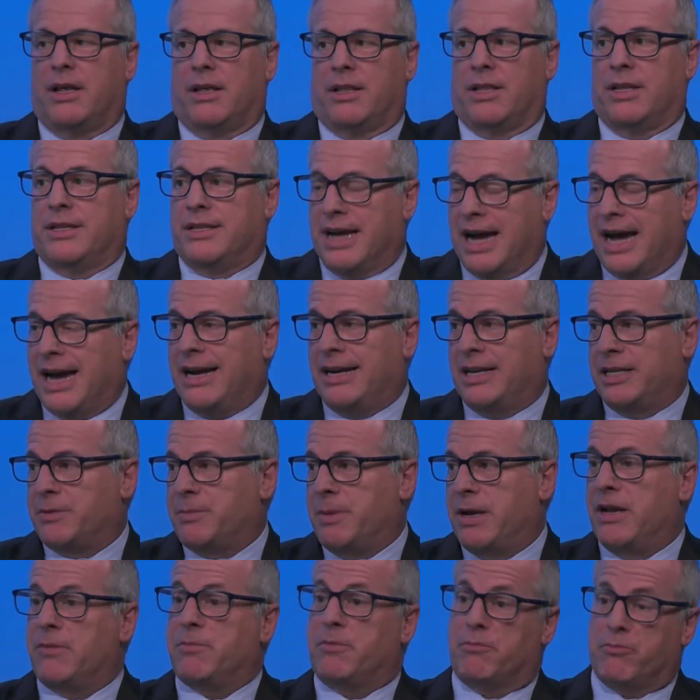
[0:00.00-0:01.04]
The diet is
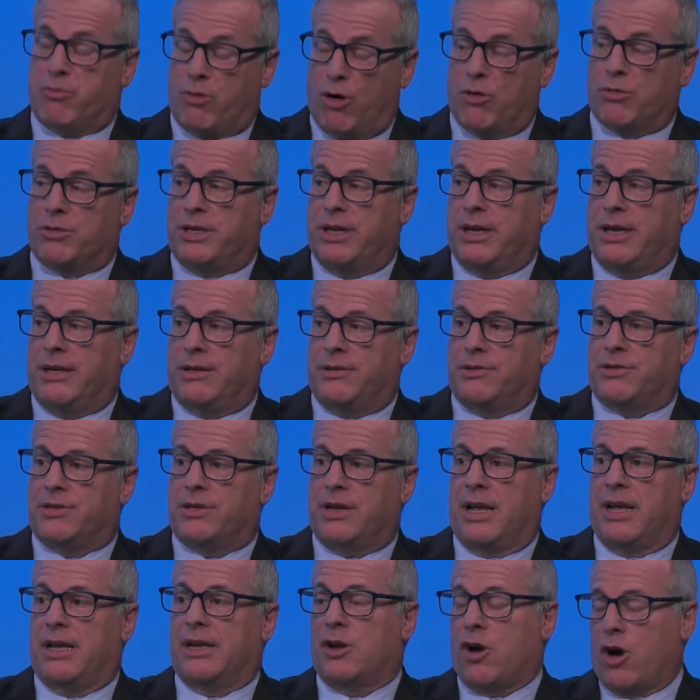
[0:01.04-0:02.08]
made up of proteins
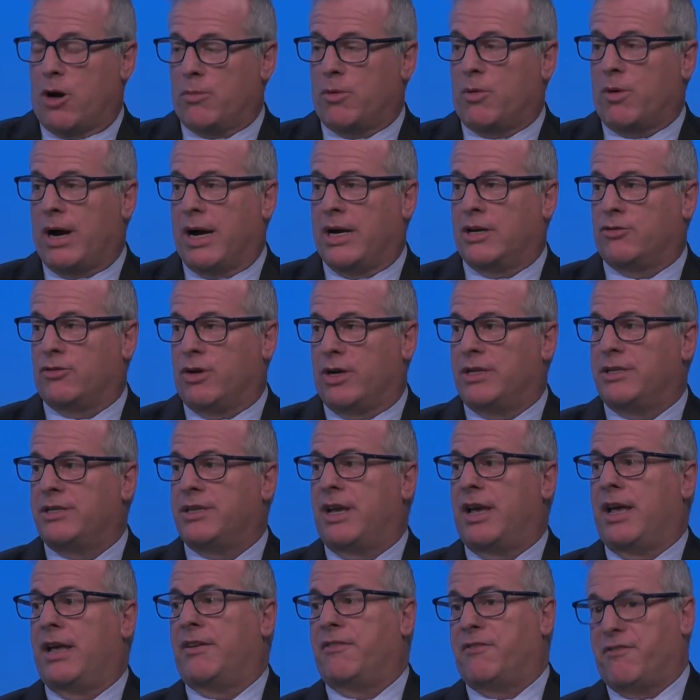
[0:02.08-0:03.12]
and carbohydrates
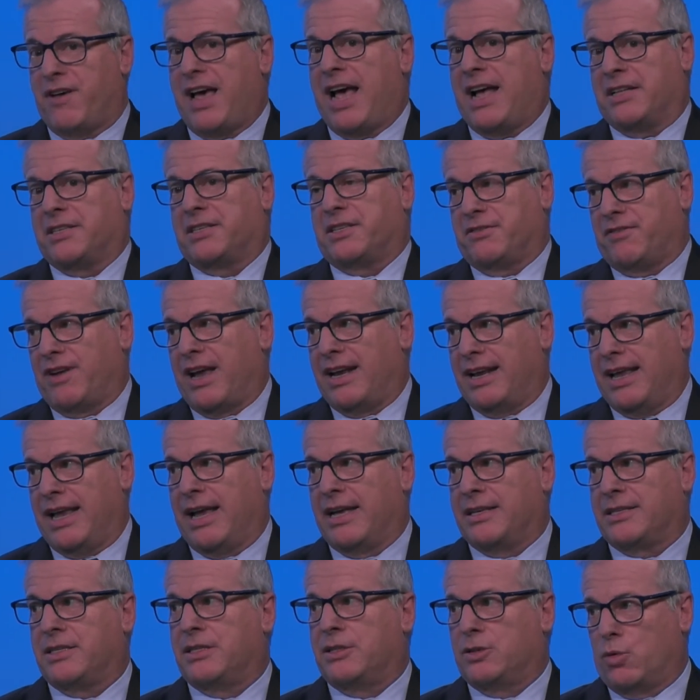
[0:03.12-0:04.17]
and fats, fatty
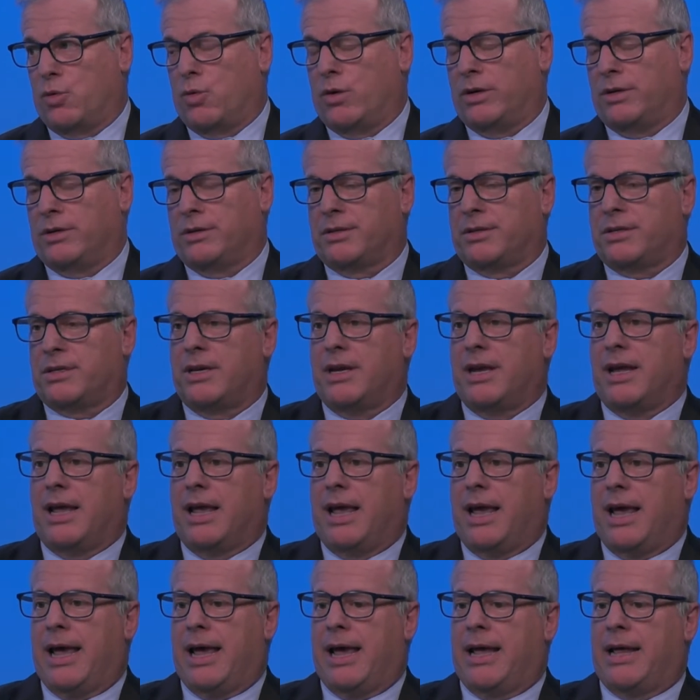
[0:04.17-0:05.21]
acids, oils,
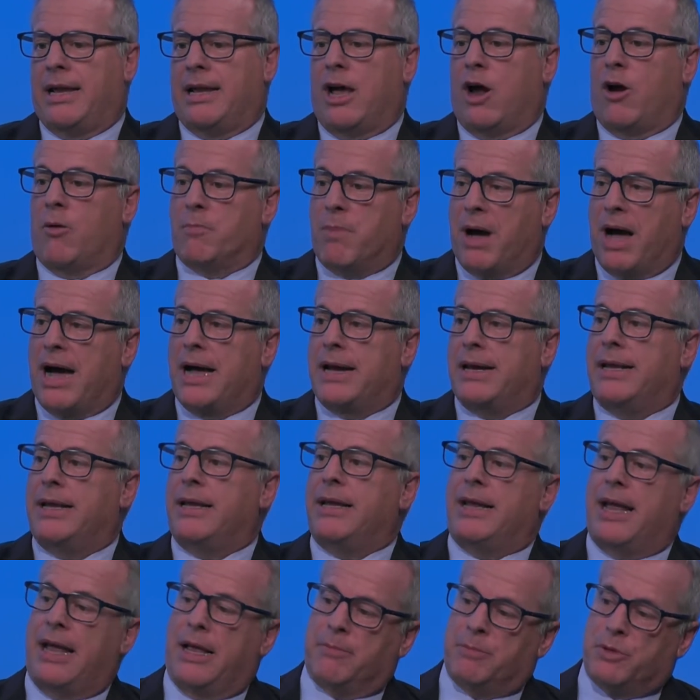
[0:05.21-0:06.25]
and our
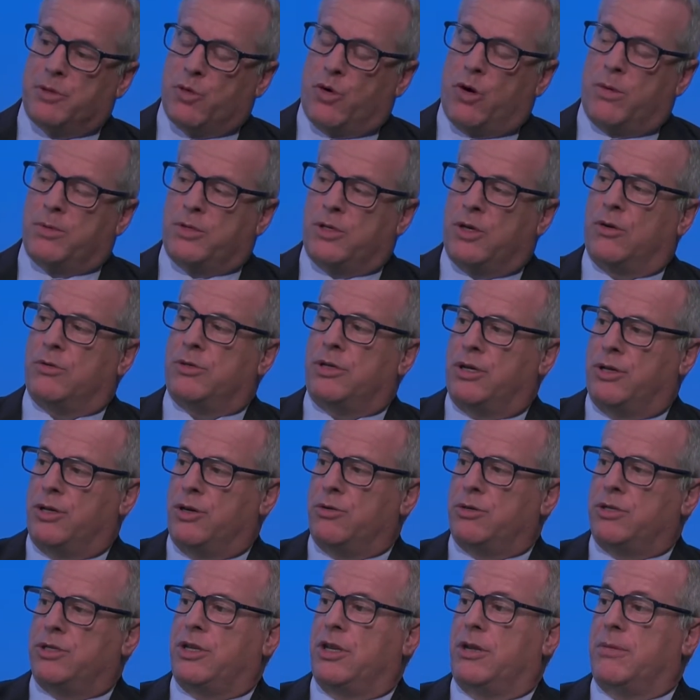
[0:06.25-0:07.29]
body absorbs those and
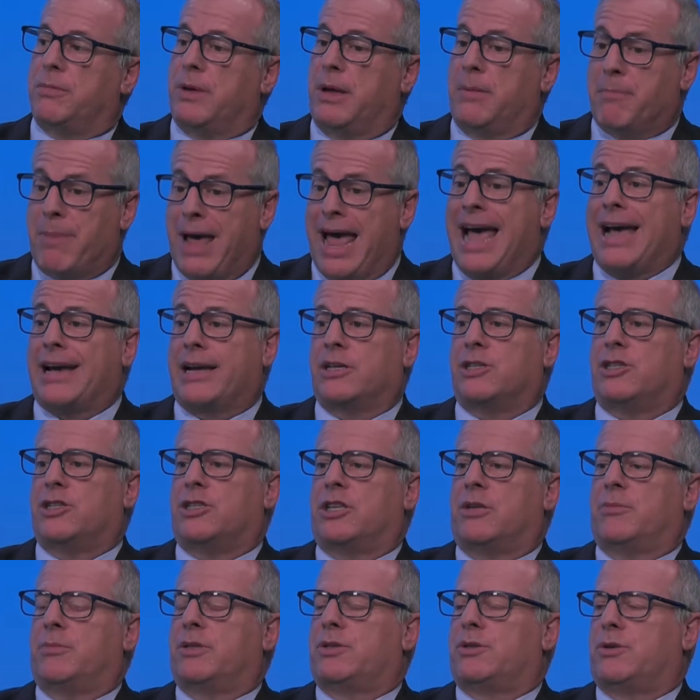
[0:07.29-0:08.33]
uses them and packages
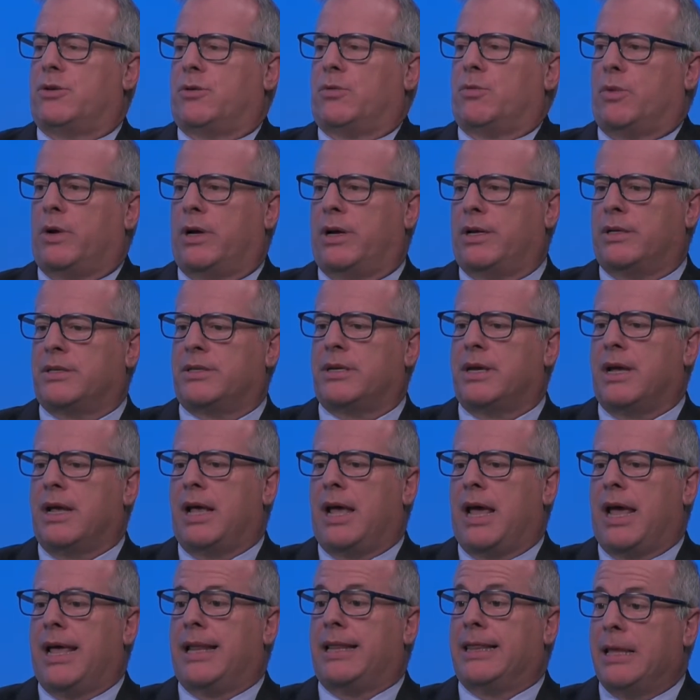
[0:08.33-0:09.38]
them in certain ways,
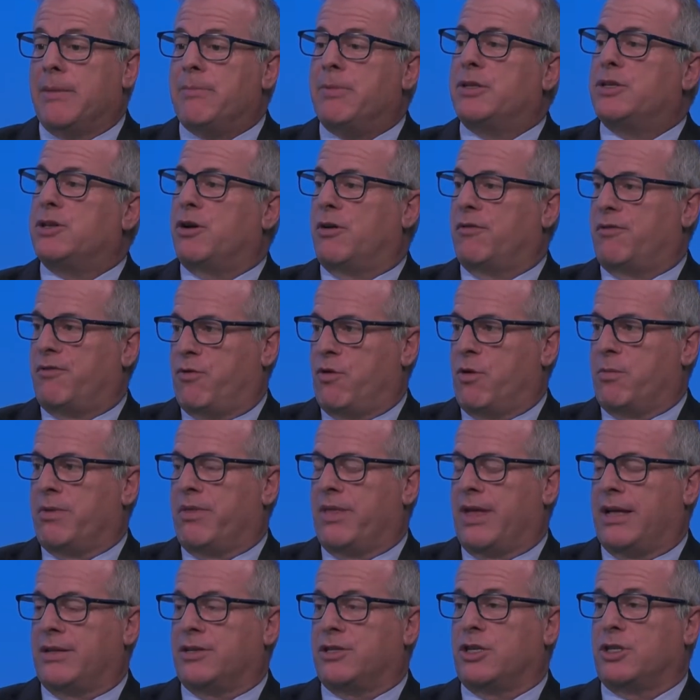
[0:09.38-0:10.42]
and lipids are a form of
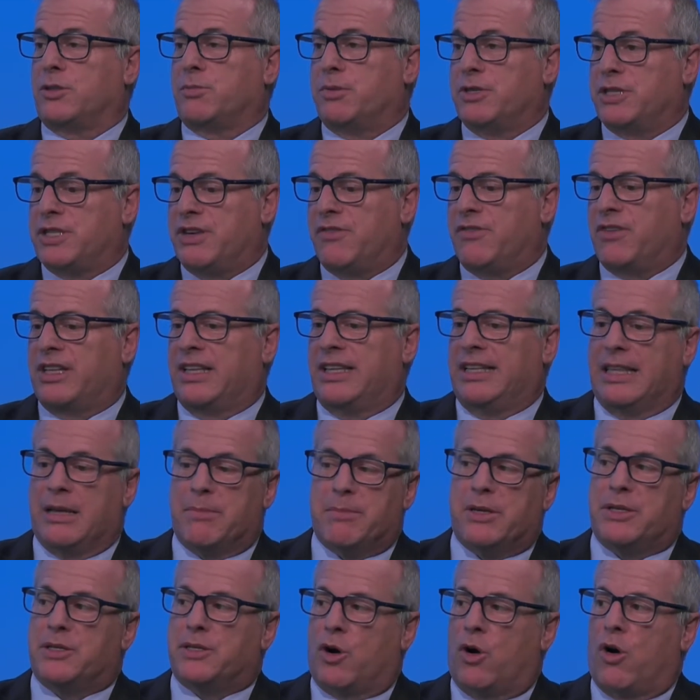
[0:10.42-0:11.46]
that. So specifically,
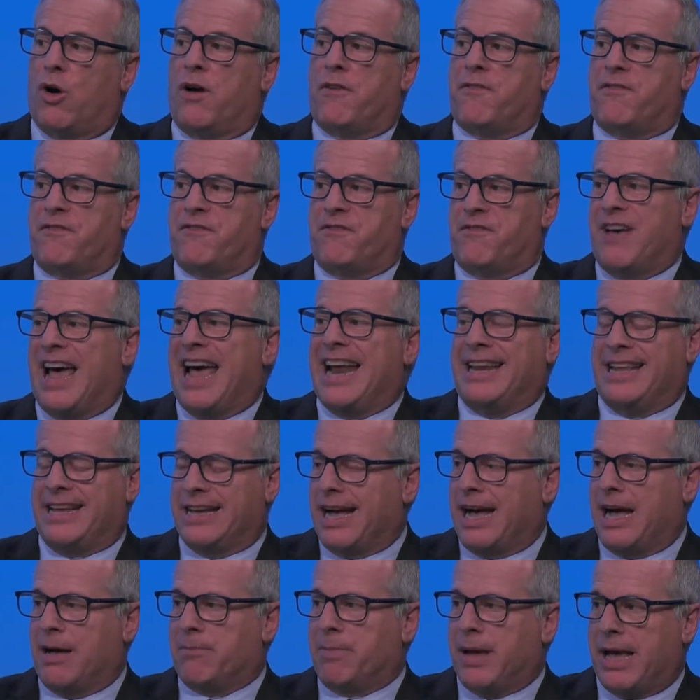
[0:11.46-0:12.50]
lipids are fatty
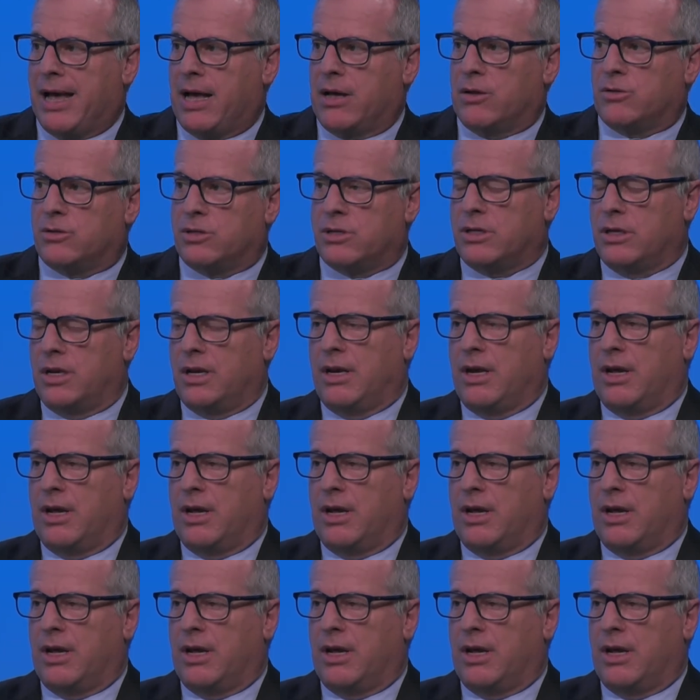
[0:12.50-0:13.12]
compounds.